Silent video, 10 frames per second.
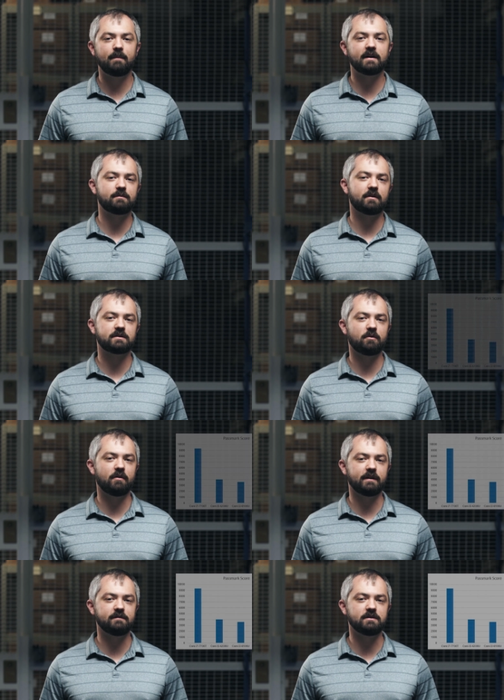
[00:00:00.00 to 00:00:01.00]
Passmark
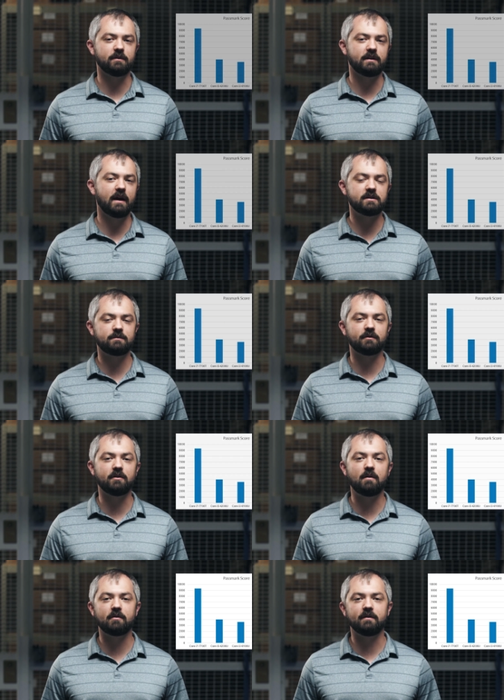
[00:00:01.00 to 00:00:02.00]
score gives you a tangible
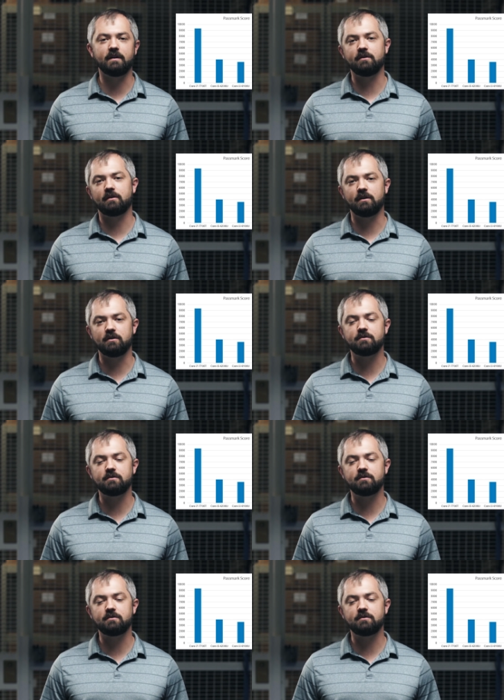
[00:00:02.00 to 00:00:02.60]
number that you can